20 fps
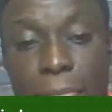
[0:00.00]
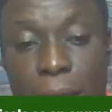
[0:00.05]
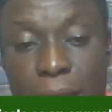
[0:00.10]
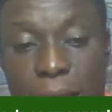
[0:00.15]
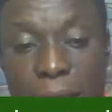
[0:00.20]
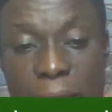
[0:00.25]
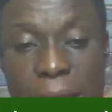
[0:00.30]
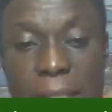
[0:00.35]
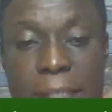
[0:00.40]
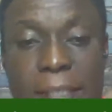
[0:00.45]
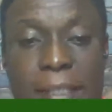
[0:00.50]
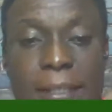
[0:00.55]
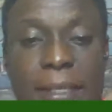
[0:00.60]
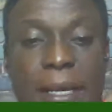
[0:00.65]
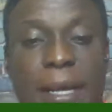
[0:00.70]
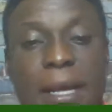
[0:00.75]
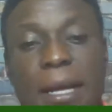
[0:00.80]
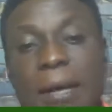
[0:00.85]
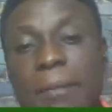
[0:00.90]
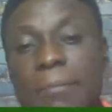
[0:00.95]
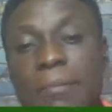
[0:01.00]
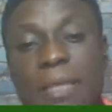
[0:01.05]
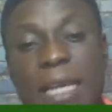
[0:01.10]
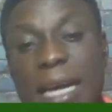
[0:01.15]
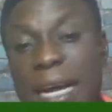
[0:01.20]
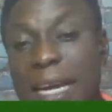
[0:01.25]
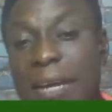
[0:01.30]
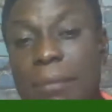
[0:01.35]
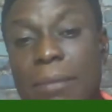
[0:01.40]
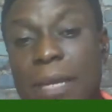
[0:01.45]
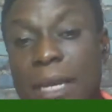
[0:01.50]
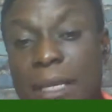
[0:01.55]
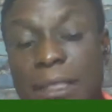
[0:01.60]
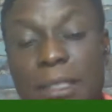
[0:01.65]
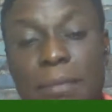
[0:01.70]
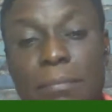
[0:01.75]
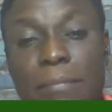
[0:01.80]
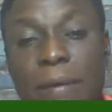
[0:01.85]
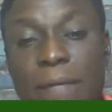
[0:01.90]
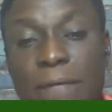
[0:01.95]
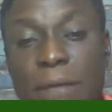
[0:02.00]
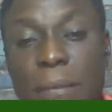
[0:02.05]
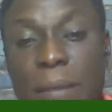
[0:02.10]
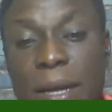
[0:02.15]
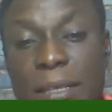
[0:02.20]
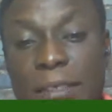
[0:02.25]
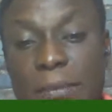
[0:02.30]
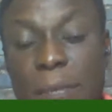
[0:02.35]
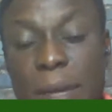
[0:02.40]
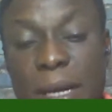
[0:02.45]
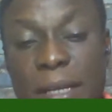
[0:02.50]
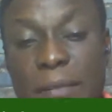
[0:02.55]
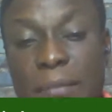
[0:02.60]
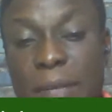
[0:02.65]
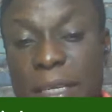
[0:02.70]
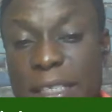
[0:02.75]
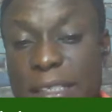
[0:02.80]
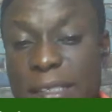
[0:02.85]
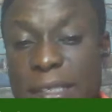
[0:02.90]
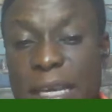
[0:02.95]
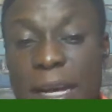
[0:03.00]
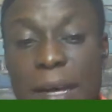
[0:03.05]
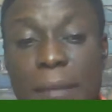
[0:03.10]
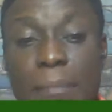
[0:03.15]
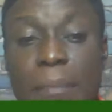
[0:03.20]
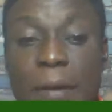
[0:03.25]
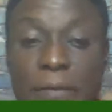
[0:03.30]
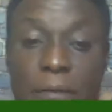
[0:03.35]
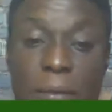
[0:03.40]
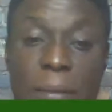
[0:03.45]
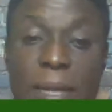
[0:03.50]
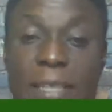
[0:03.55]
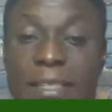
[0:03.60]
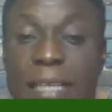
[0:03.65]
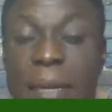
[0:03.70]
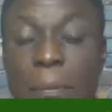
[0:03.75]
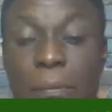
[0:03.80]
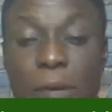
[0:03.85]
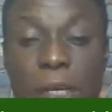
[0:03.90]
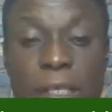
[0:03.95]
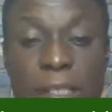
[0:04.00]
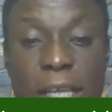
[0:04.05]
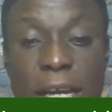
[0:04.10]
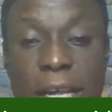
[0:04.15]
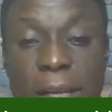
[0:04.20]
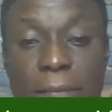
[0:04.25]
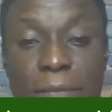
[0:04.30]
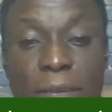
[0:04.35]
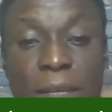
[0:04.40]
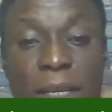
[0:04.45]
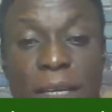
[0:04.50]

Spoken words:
Yes, they are eliminating performance management, performance appraisal.